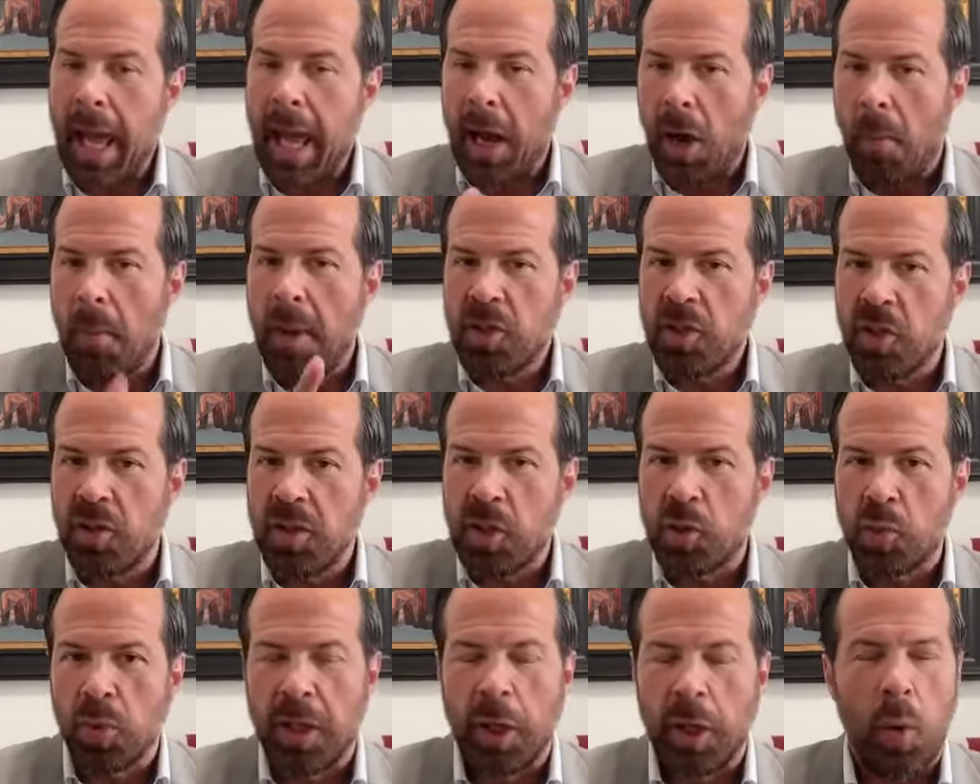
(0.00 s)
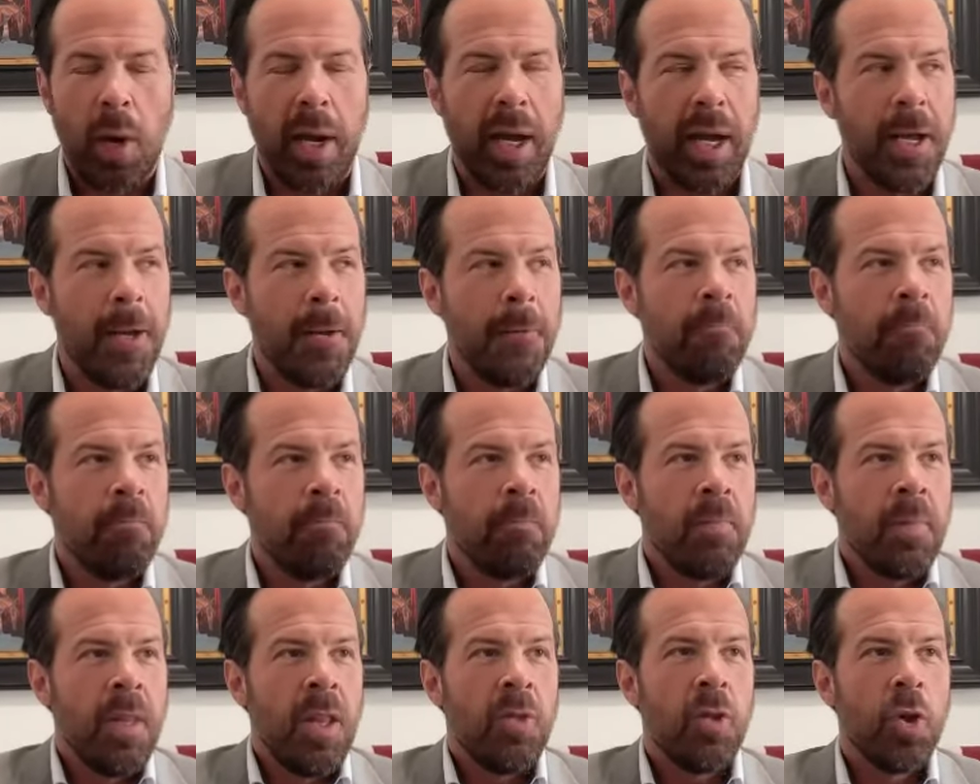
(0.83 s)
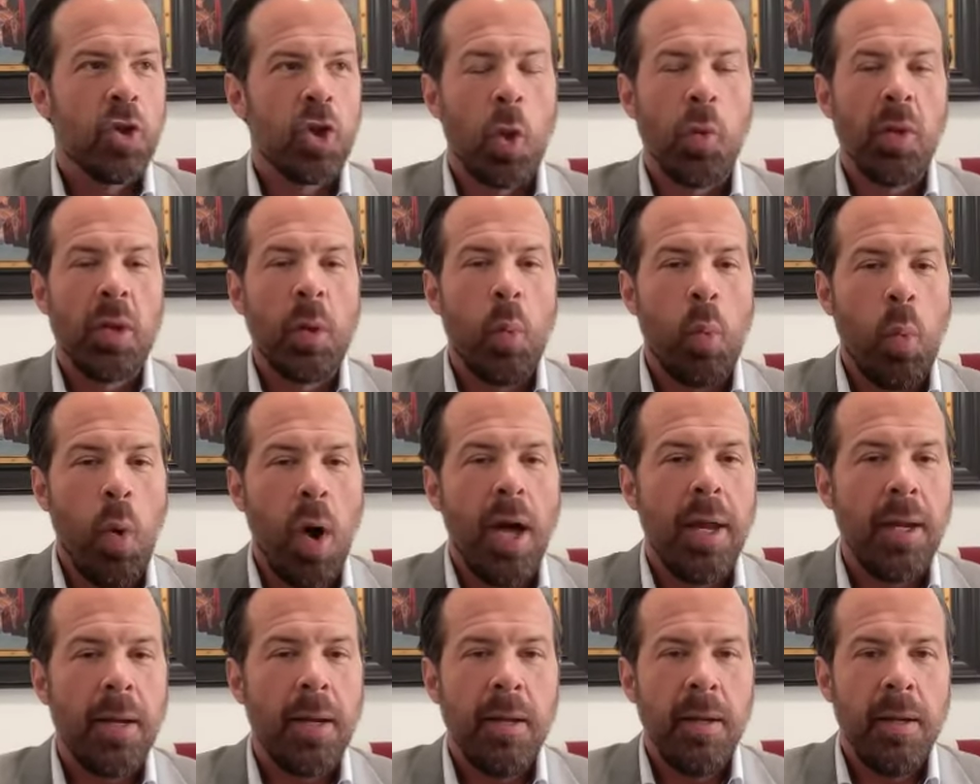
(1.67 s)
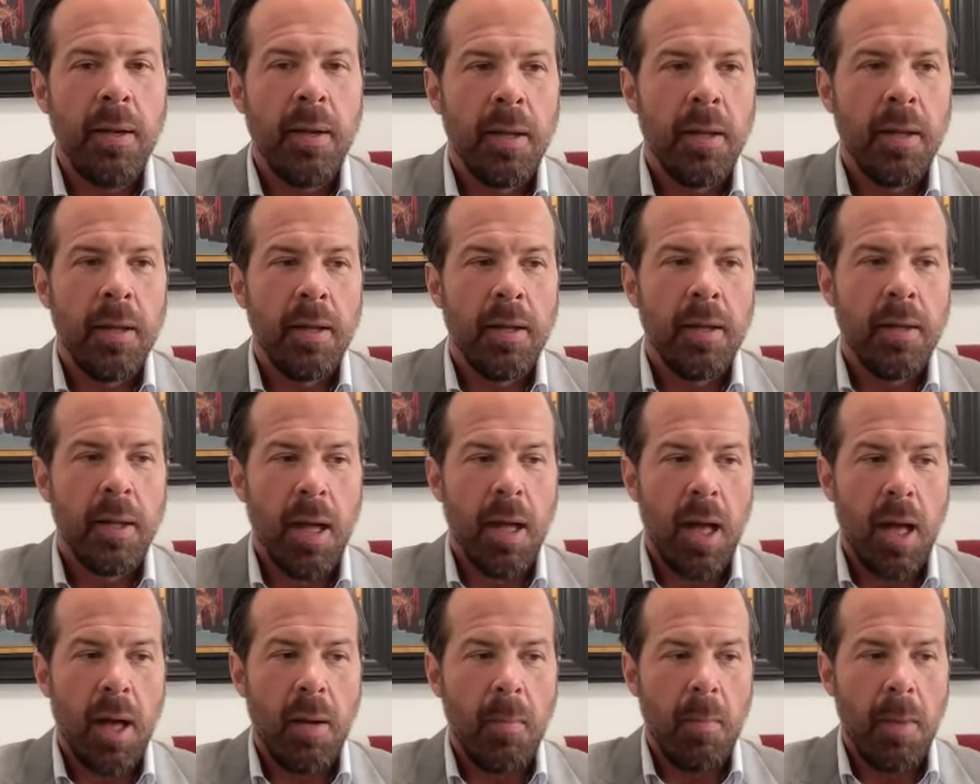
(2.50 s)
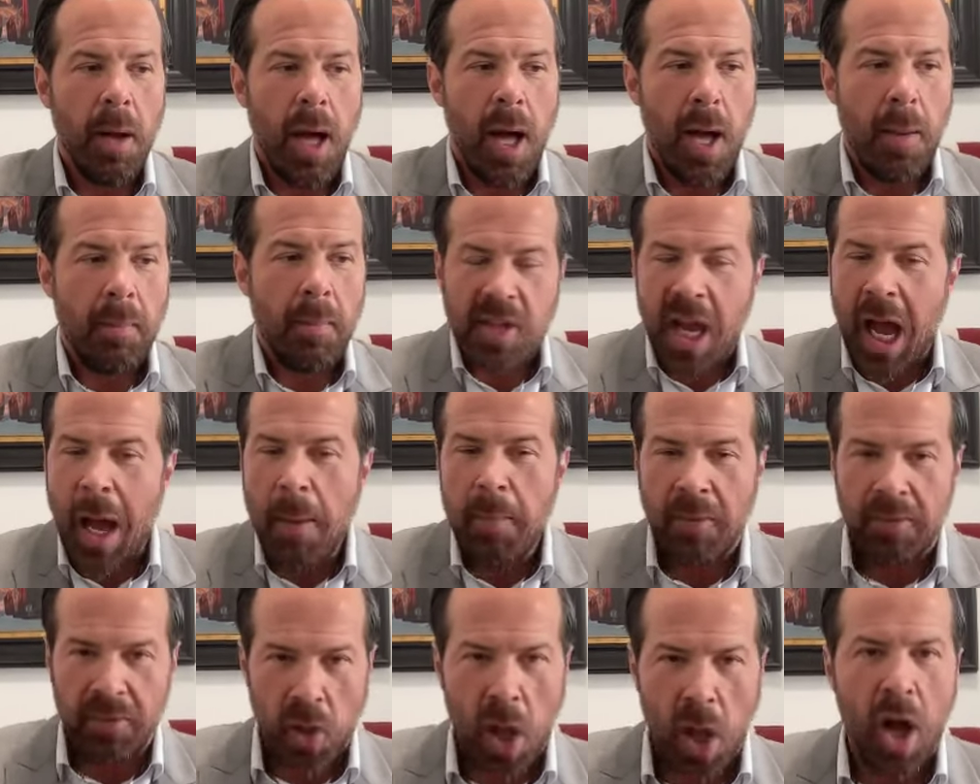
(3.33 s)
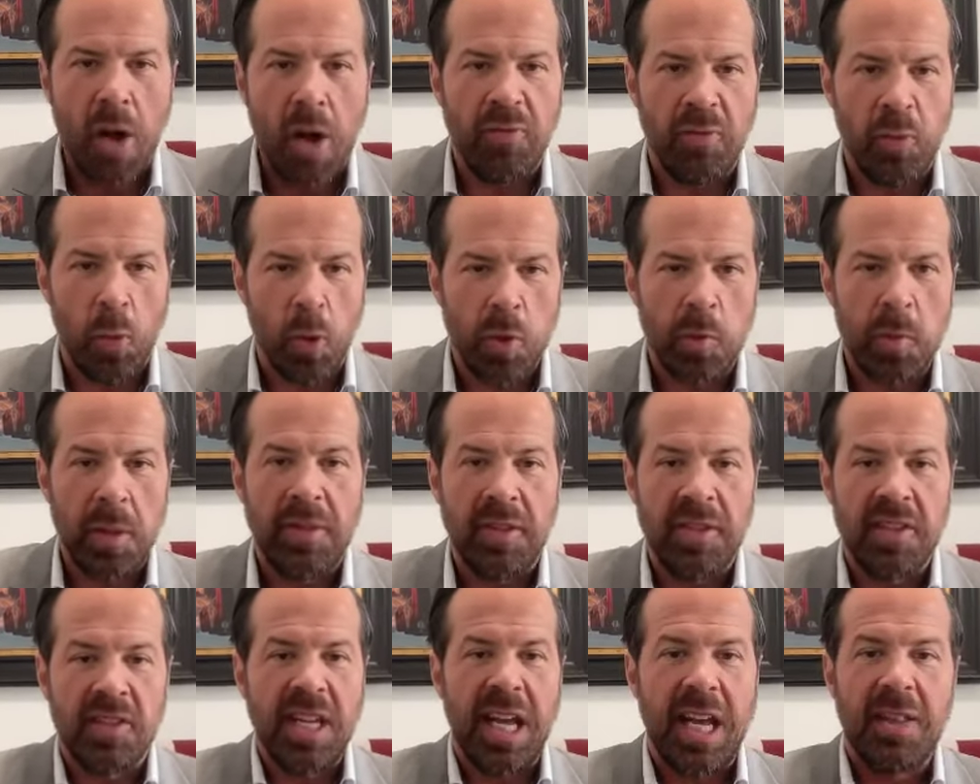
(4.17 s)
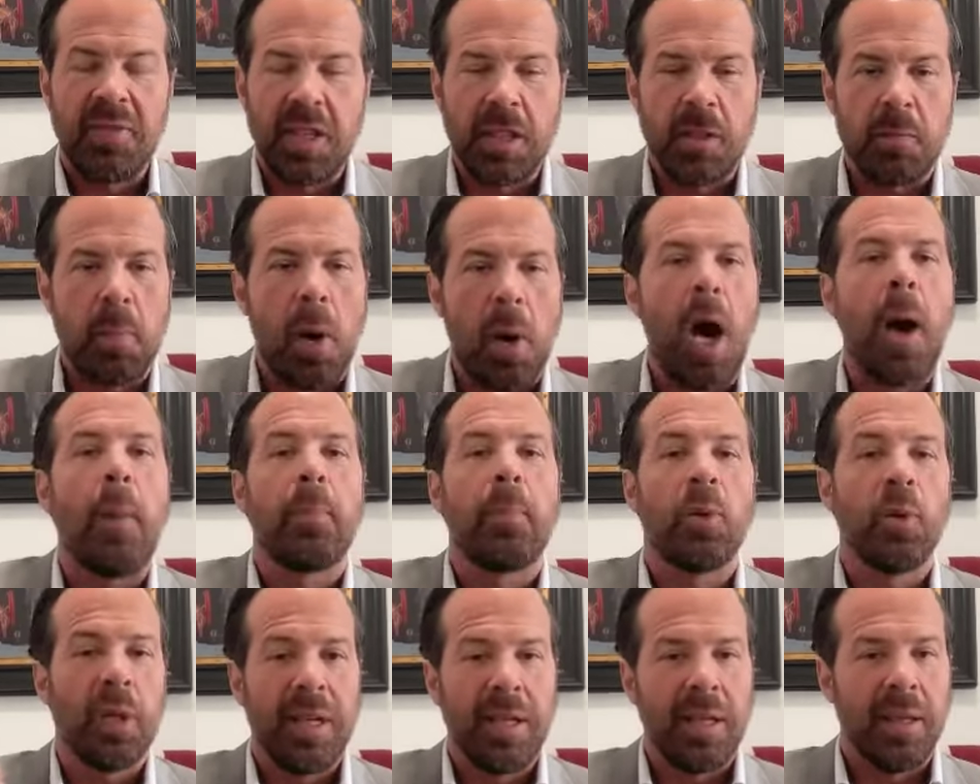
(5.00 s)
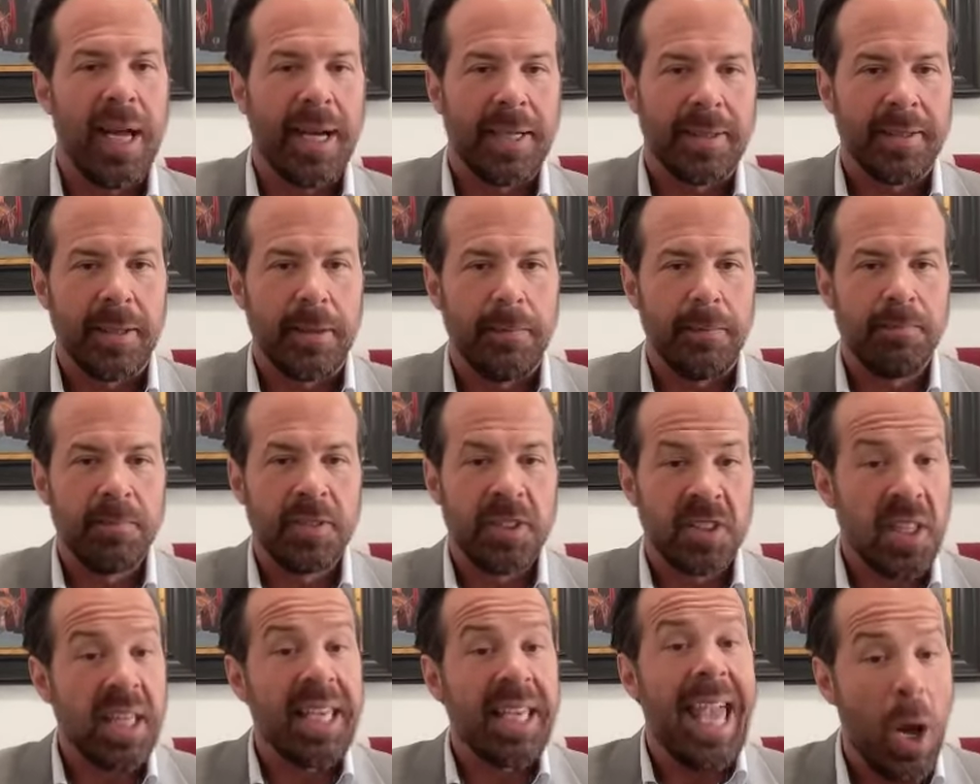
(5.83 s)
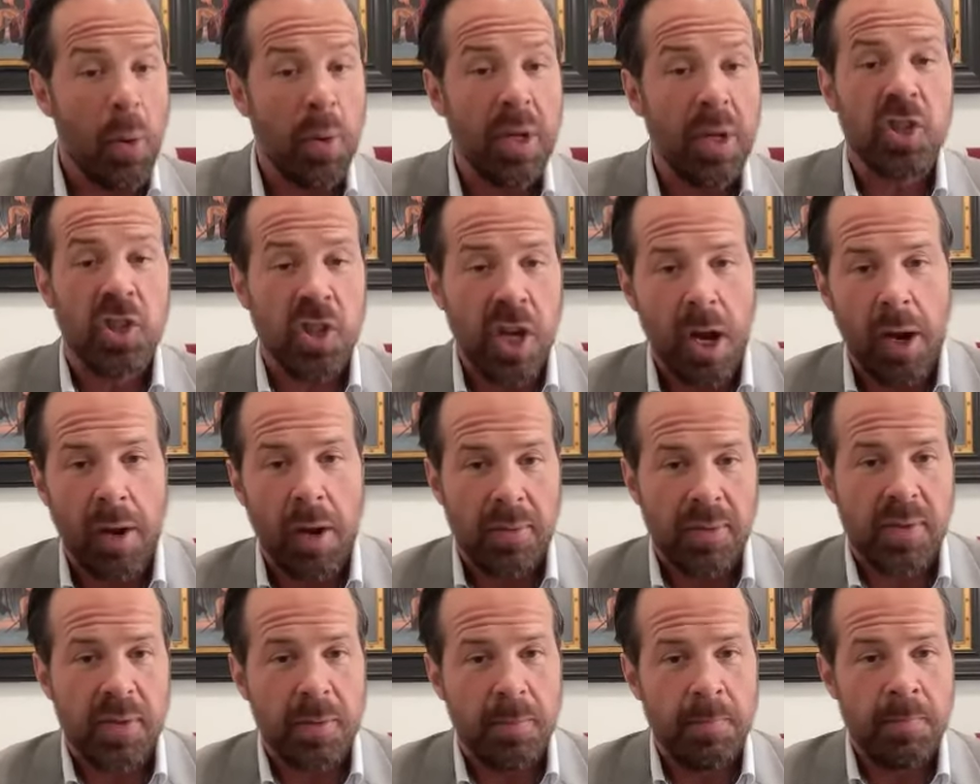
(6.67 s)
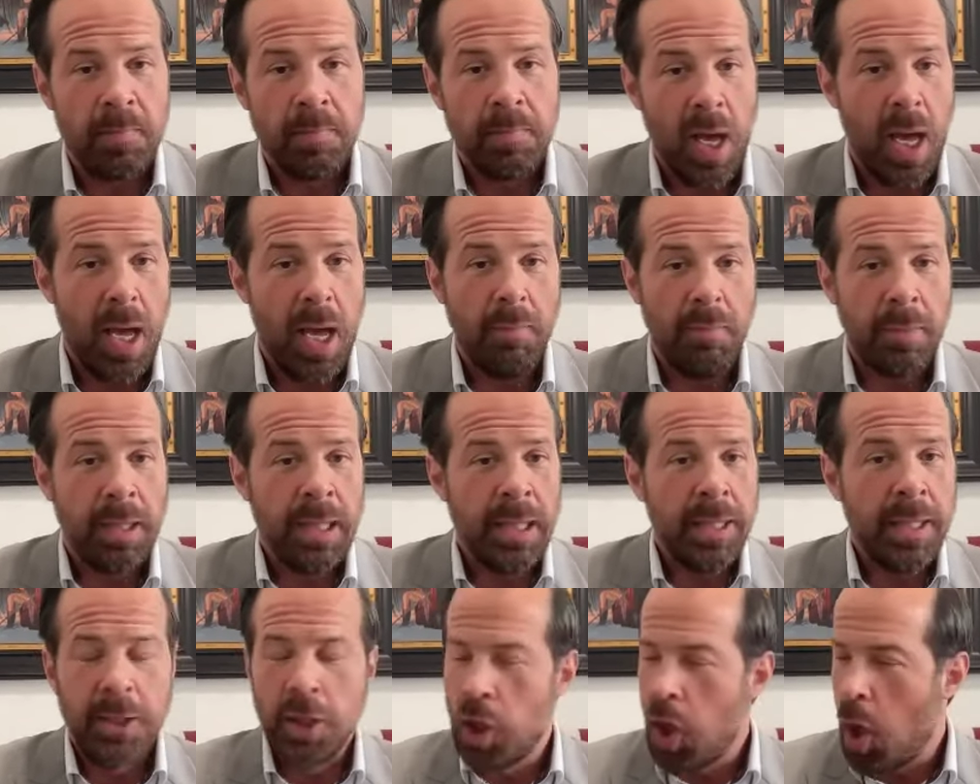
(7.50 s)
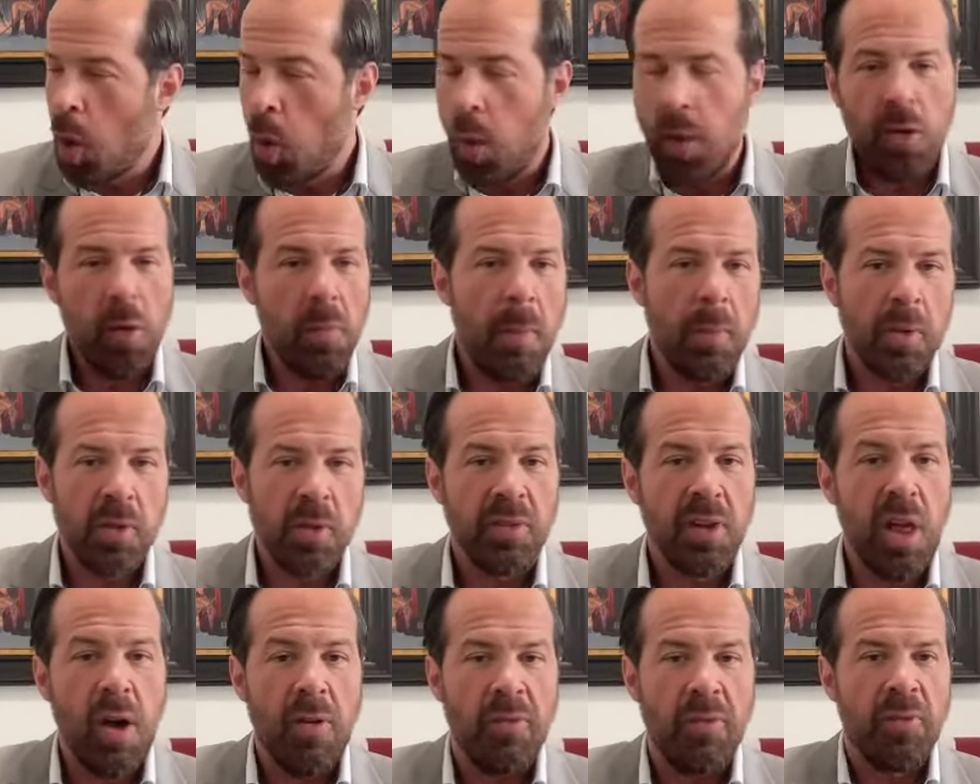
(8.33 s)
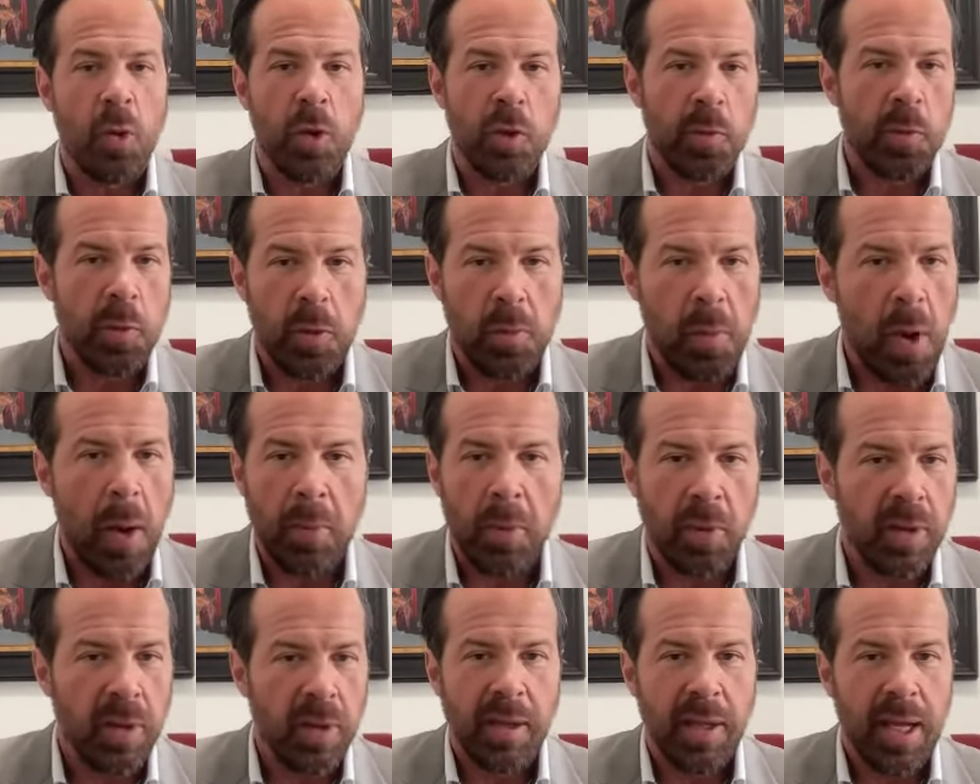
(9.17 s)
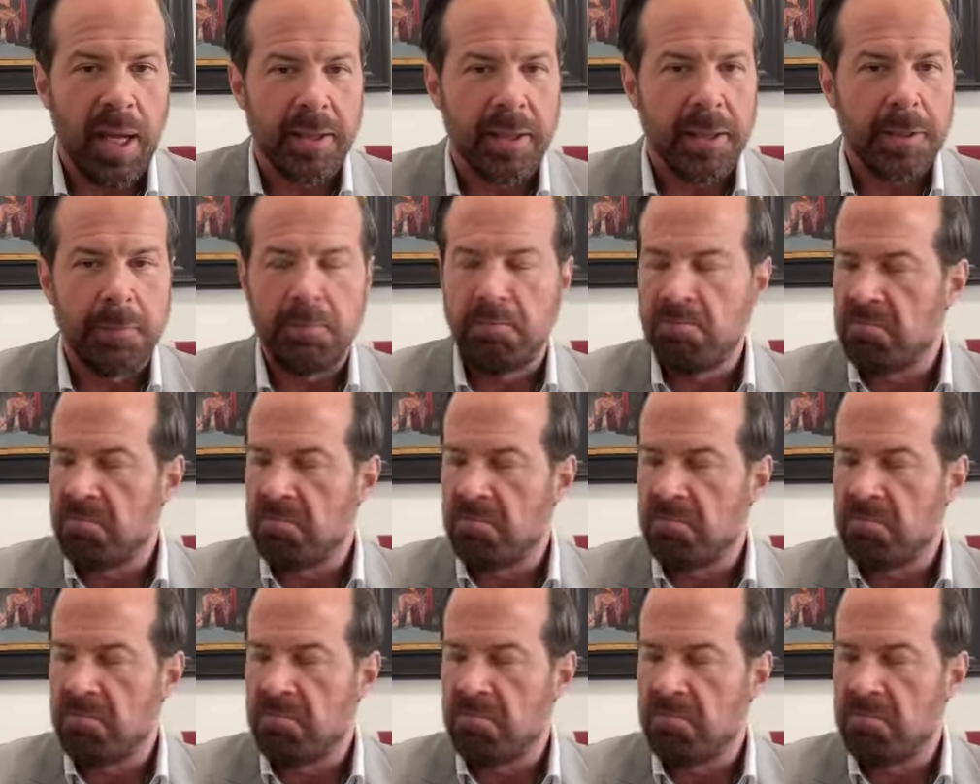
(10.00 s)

I'll mention this really quick. There's only one type of law enforcement in the state that's popularly elected. It's the county sheriffs. Okay. No other members of law enforcement are popularly elected.